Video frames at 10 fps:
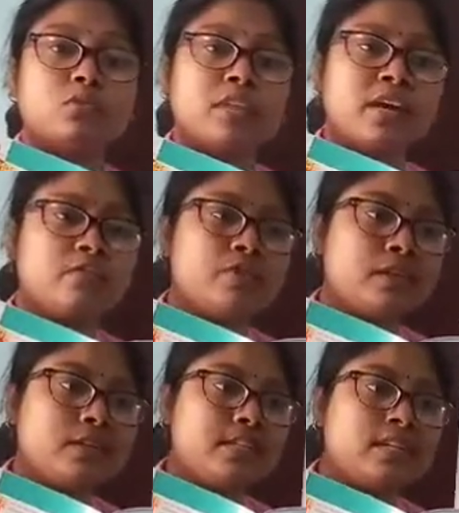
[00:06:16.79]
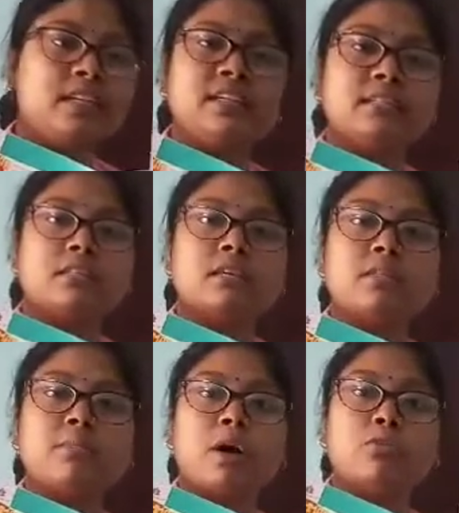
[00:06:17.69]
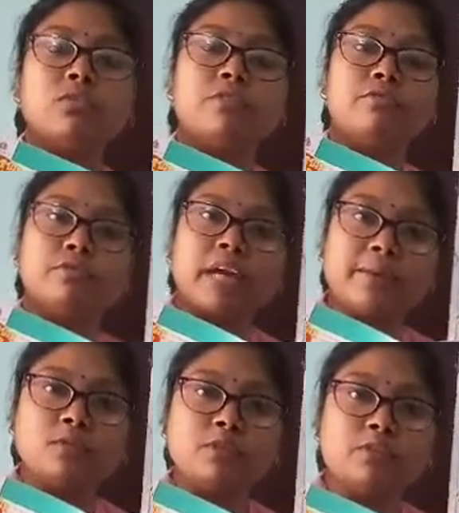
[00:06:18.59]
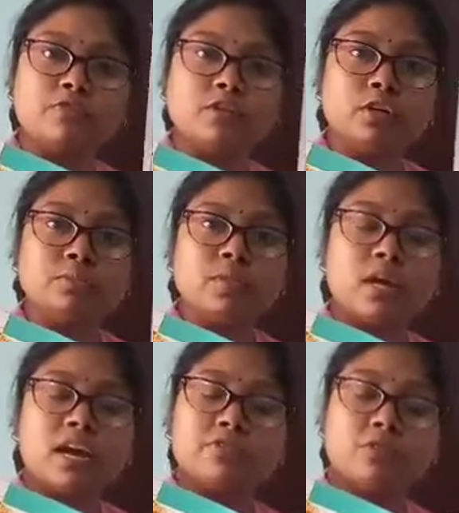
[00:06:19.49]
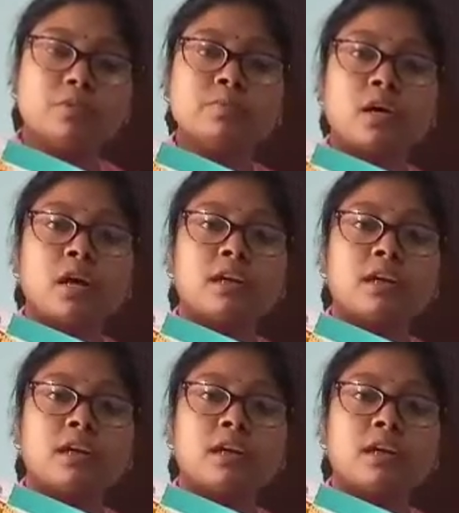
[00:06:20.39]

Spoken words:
So there we'll detail discuss about the types of the verbs, adverbs,